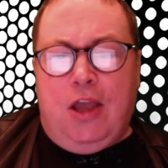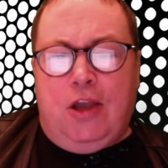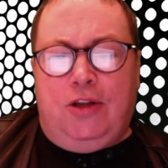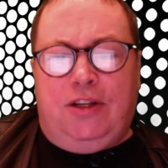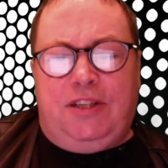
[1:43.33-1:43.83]

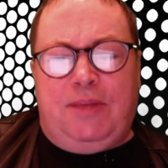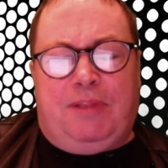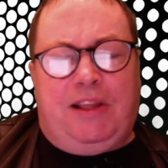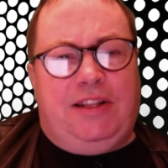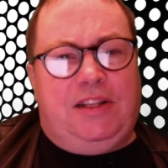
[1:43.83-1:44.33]
Who does he
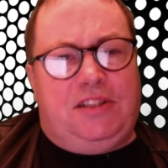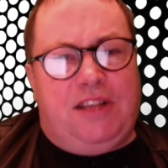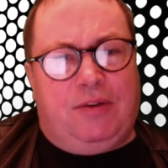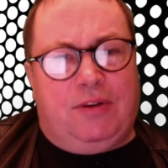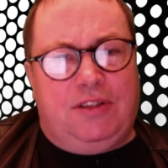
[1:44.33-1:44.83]
play in the
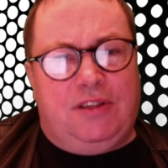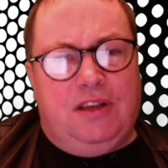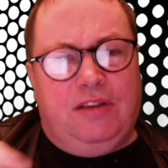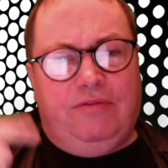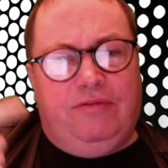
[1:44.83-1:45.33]
series
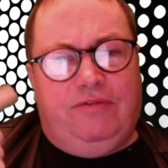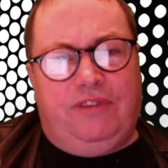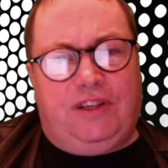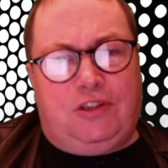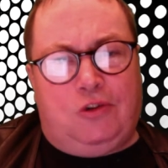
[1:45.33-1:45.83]

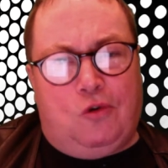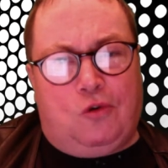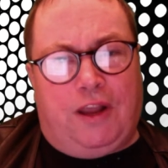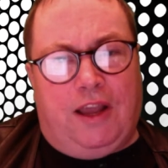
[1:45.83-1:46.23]
Victoria?